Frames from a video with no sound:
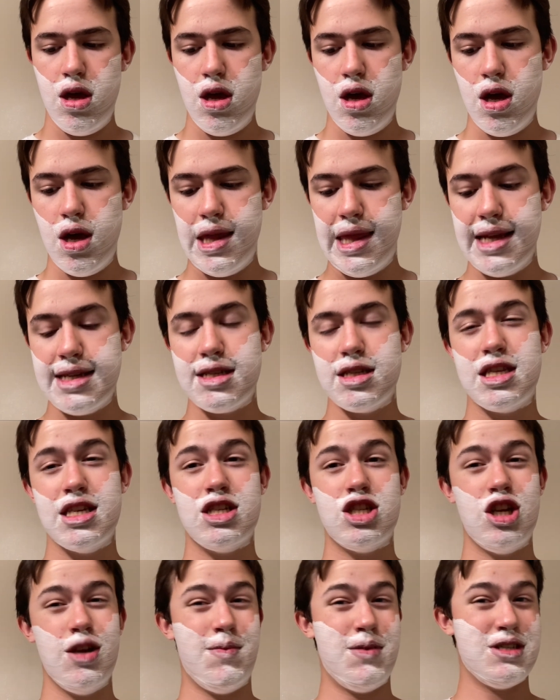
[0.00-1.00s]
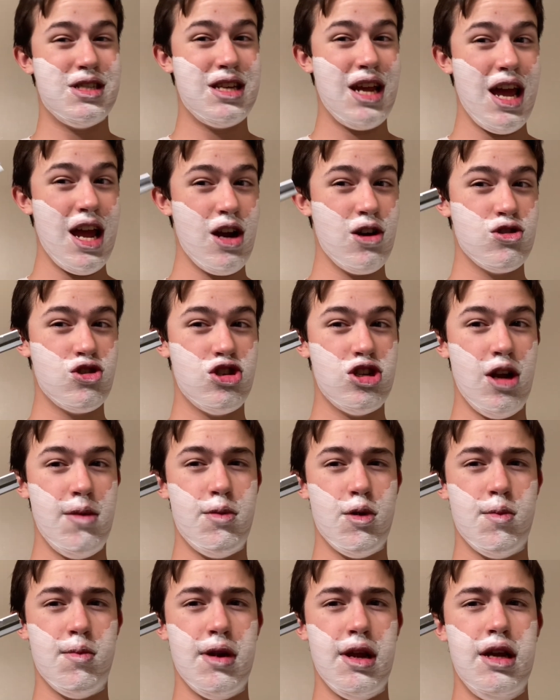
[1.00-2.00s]
and this is the cheapest hair
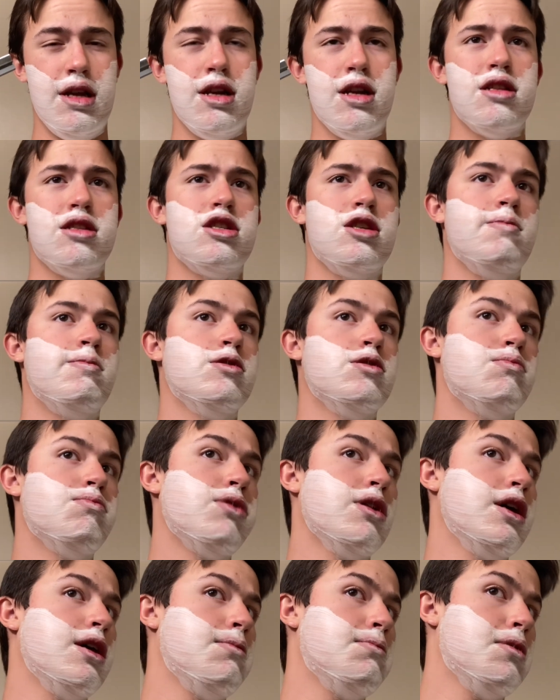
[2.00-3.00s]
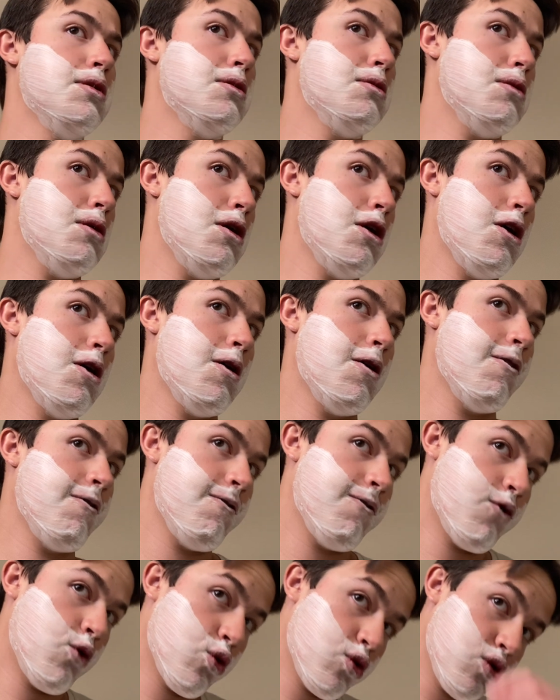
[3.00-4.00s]
shaper blade, not the cheapest blade, but for